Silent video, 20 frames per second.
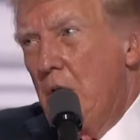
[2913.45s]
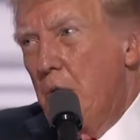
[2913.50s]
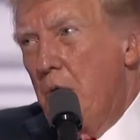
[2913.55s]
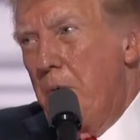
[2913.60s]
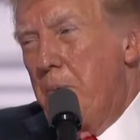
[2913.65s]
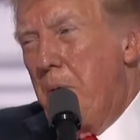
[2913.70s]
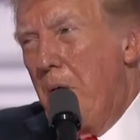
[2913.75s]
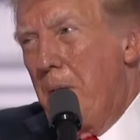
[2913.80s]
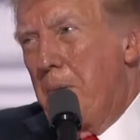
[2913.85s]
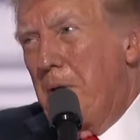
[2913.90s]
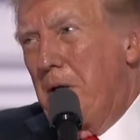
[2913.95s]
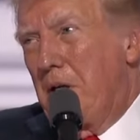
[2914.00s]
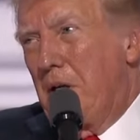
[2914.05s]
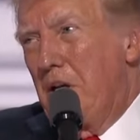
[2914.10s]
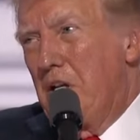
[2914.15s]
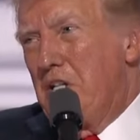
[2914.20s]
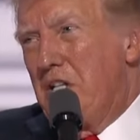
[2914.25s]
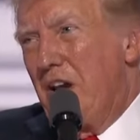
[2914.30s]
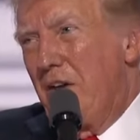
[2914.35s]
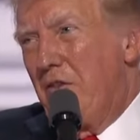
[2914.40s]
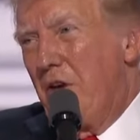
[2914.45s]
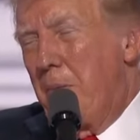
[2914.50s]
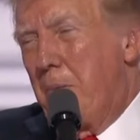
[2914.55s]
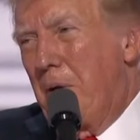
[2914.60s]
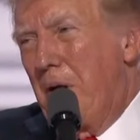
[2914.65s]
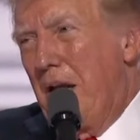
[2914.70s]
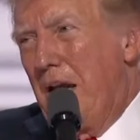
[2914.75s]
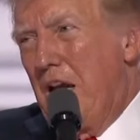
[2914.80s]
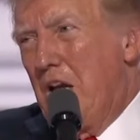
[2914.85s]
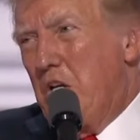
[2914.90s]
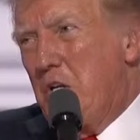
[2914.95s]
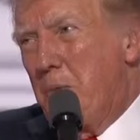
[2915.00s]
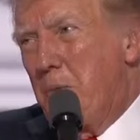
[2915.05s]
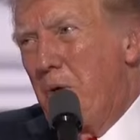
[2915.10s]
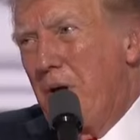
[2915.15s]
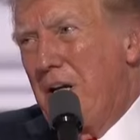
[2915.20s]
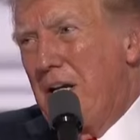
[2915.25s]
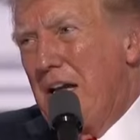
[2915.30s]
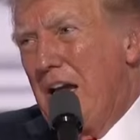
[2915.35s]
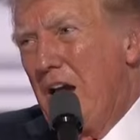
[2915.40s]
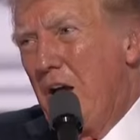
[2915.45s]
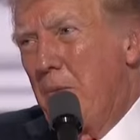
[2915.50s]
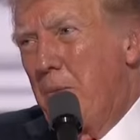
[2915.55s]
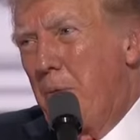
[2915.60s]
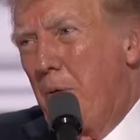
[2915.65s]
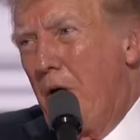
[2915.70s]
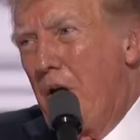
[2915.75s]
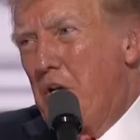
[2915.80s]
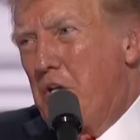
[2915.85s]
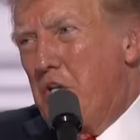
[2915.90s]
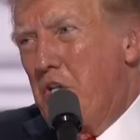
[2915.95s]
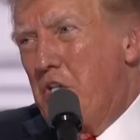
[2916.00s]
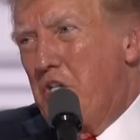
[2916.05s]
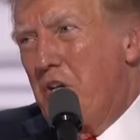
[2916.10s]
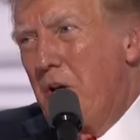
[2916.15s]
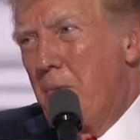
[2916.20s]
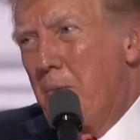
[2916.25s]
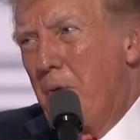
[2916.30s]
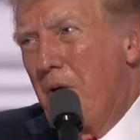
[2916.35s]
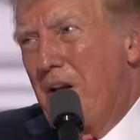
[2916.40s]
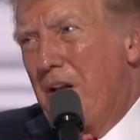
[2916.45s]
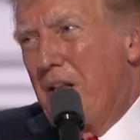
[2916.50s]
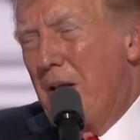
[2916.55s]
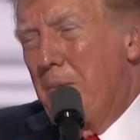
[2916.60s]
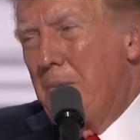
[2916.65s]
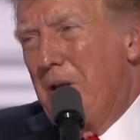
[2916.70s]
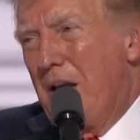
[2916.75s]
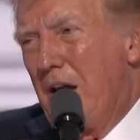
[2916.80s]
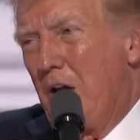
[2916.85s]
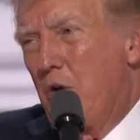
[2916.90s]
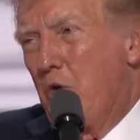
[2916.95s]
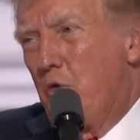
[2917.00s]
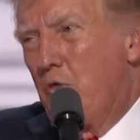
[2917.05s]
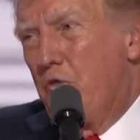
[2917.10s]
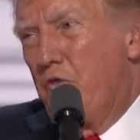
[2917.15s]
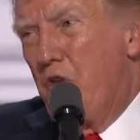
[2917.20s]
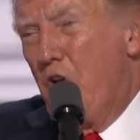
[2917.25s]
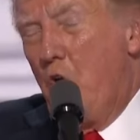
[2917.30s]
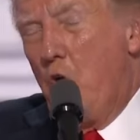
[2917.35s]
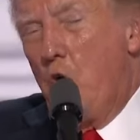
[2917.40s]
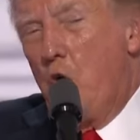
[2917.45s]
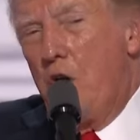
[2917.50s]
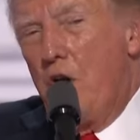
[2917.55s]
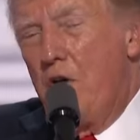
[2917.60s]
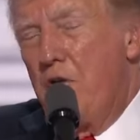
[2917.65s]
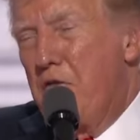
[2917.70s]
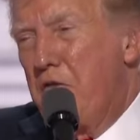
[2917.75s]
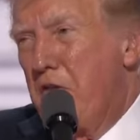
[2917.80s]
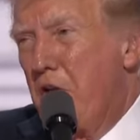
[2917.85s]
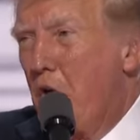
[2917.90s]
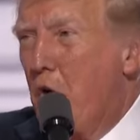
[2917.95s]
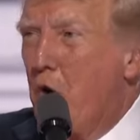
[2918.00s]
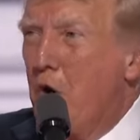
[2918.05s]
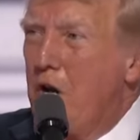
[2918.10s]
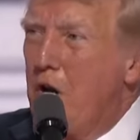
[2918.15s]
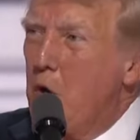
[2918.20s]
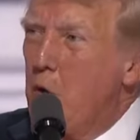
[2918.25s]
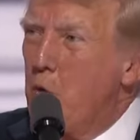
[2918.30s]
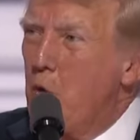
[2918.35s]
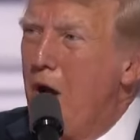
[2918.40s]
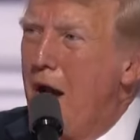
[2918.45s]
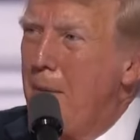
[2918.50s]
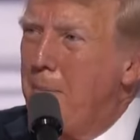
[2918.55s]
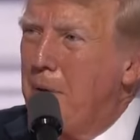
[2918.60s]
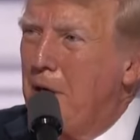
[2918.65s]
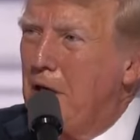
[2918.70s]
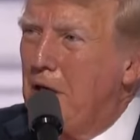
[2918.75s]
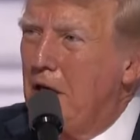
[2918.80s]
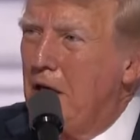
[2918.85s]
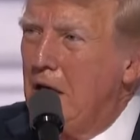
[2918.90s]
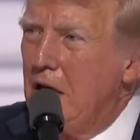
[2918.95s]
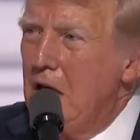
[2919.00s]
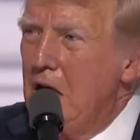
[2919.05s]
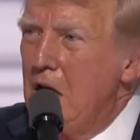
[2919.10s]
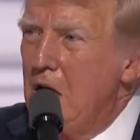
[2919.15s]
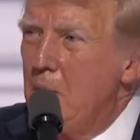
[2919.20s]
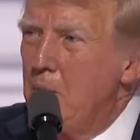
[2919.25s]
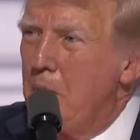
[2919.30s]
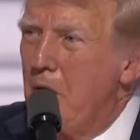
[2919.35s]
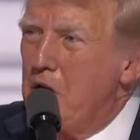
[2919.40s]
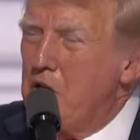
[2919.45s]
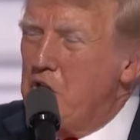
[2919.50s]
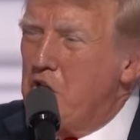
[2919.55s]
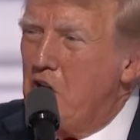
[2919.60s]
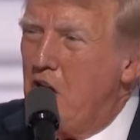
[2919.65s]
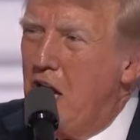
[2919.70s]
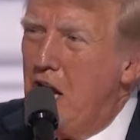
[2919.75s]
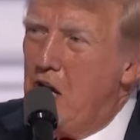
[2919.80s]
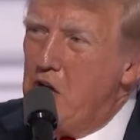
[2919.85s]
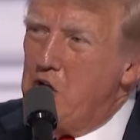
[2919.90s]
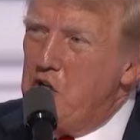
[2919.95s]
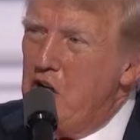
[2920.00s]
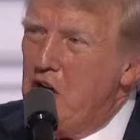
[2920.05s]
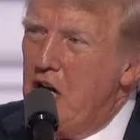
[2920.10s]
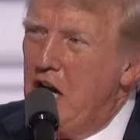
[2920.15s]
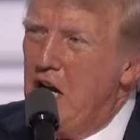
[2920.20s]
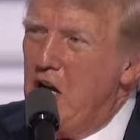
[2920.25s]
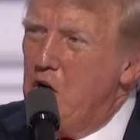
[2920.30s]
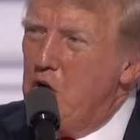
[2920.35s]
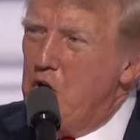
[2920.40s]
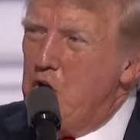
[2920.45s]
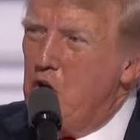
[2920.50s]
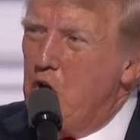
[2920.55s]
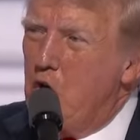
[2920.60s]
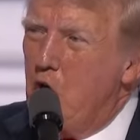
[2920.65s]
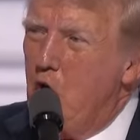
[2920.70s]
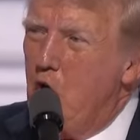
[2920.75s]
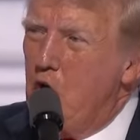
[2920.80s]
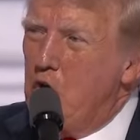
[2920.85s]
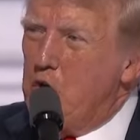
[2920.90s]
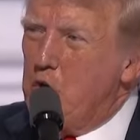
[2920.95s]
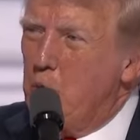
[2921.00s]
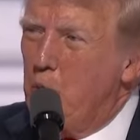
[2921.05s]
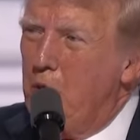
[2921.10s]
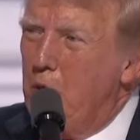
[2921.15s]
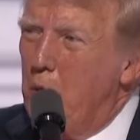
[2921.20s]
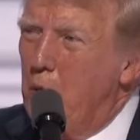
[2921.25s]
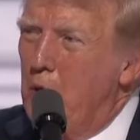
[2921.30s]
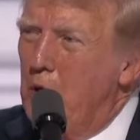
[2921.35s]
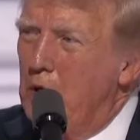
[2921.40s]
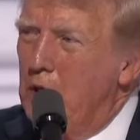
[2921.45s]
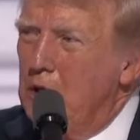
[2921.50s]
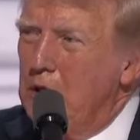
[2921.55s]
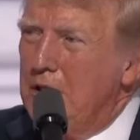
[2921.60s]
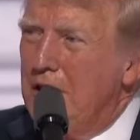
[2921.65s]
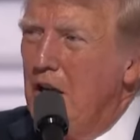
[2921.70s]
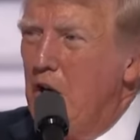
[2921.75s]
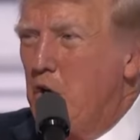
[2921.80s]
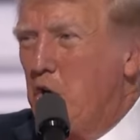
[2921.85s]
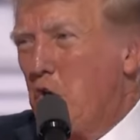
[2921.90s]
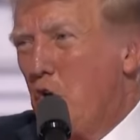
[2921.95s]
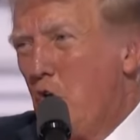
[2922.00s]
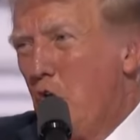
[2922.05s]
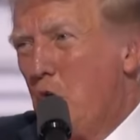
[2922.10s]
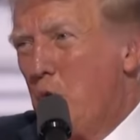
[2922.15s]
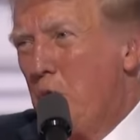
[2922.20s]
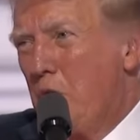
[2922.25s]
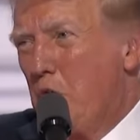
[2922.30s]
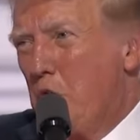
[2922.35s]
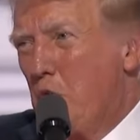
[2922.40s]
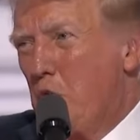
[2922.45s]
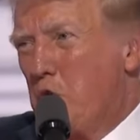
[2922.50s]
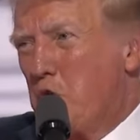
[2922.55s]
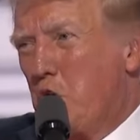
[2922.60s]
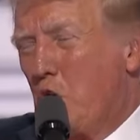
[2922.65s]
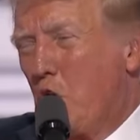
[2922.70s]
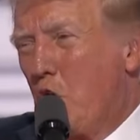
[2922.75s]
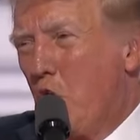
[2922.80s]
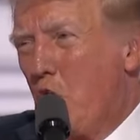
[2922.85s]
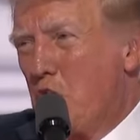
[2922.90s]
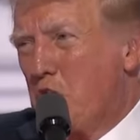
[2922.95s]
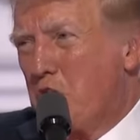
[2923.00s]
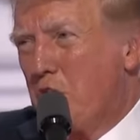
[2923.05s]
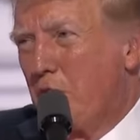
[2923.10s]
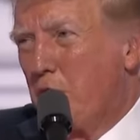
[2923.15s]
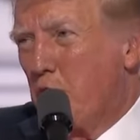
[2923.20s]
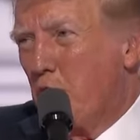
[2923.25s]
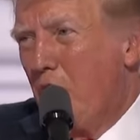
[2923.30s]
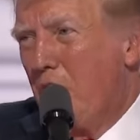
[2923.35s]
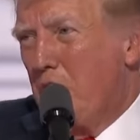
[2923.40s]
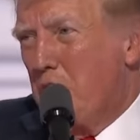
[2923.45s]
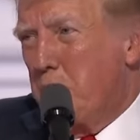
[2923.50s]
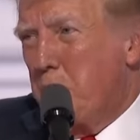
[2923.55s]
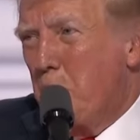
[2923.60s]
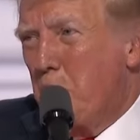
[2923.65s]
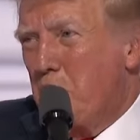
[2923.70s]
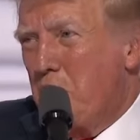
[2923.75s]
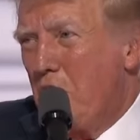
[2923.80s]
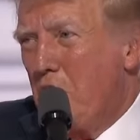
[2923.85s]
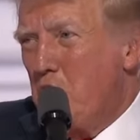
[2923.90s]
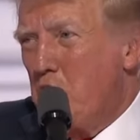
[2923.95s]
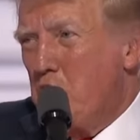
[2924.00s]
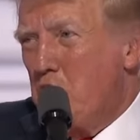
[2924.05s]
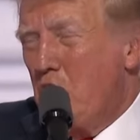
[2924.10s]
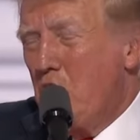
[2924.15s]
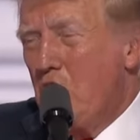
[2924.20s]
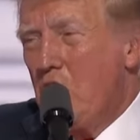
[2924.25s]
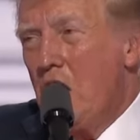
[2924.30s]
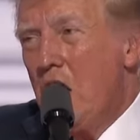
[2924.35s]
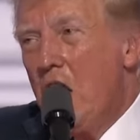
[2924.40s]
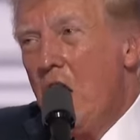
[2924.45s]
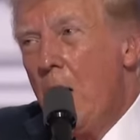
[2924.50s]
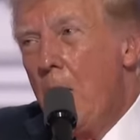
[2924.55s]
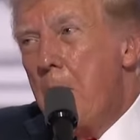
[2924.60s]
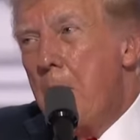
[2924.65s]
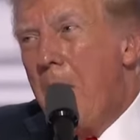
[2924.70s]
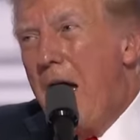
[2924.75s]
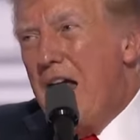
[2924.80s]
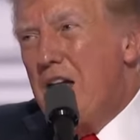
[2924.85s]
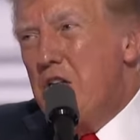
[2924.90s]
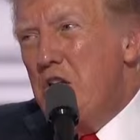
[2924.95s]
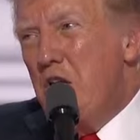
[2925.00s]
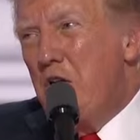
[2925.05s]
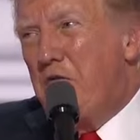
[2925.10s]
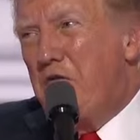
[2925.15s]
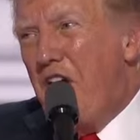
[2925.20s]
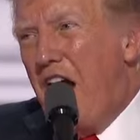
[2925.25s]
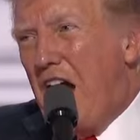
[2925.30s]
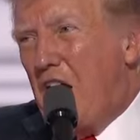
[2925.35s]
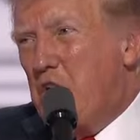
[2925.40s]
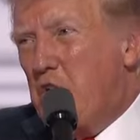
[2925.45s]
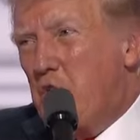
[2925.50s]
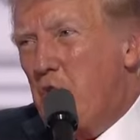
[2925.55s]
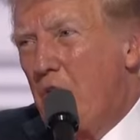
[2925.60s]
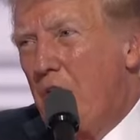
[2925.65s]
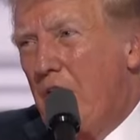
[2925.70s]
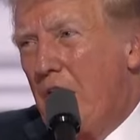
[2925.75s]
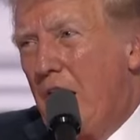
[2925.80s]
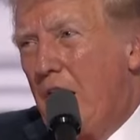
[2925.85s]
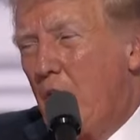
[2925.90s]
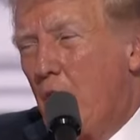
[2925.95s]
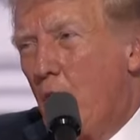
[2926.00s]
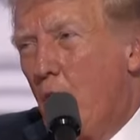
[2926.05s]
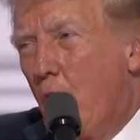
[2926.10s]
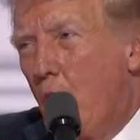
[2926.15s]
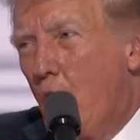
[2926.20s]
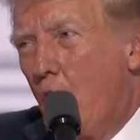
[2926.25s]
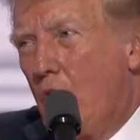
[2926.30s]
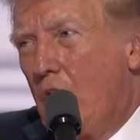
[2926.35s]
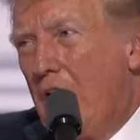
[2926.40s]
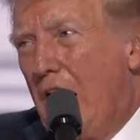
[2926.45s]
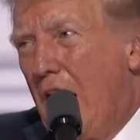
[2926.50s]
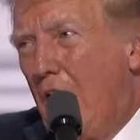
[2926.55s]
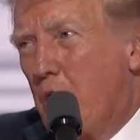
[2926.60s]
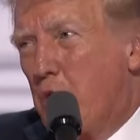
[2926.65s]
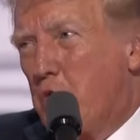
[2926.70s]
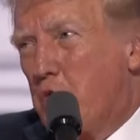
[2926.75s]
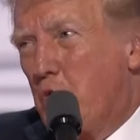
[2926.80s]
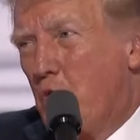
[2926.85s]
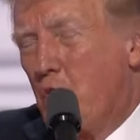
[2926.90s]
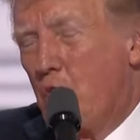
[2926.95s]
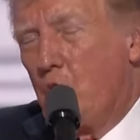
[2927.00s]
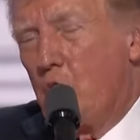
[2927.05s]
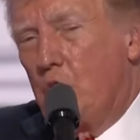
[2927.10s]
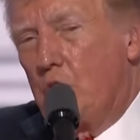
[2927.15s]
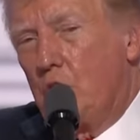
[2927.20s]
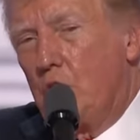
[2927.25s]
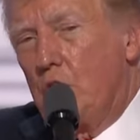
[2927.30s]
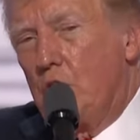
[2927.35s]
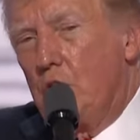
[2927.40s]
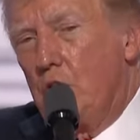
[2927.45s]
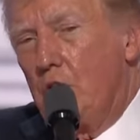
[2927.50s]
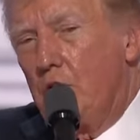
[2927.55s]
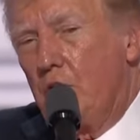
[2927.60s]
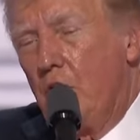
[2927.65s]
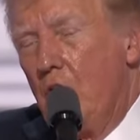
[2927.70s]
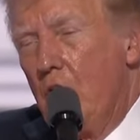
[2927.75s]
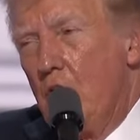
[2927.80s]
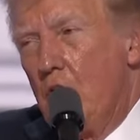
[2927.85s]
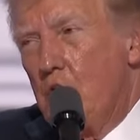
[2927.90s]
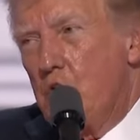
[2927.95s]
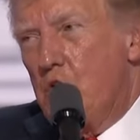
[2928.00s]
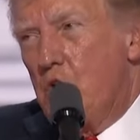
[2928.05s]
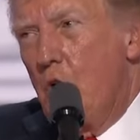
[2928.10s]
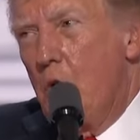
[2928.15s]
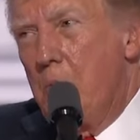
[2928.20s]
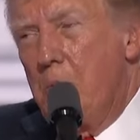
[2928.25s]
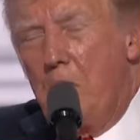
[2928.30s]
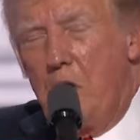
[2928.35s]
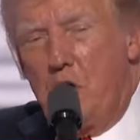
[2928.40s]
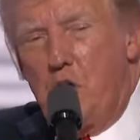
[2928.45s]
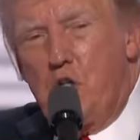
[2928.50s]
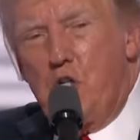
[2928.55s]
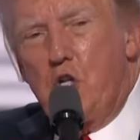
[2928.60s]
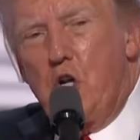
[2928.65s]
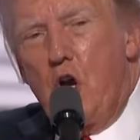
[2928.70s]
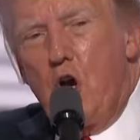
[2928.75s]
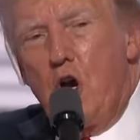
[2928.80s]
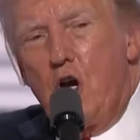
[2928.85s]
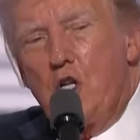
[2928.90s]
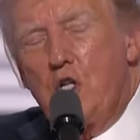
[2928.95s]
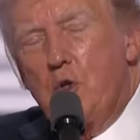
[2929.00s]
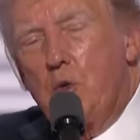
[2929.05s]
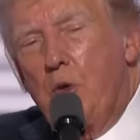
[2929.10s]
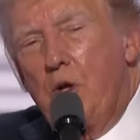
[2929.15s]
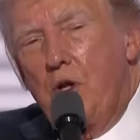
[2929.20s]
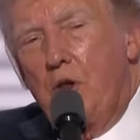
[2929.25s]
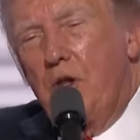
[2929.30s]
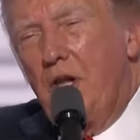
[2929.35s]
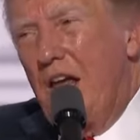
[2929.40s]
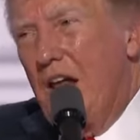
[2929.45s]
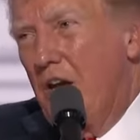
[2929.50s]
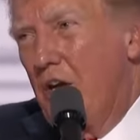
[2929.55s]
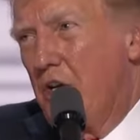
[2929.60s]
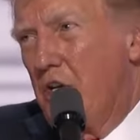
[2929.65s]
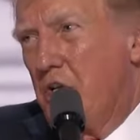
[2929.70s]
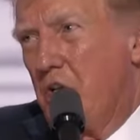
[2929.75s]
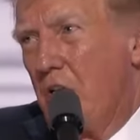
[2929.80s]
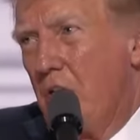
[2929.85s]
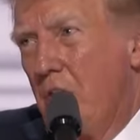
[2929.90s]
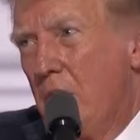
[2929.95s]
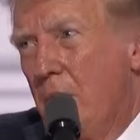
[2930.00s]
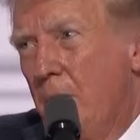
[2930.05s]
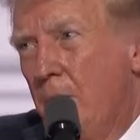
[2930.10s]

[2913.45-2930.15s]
Republicans have a plan to bring down prices and bring them down very, very rapidly. By slashing energy costs, we will in turn reduce the cost of transportation, manufacturing, and all household goods. So much starts with energy.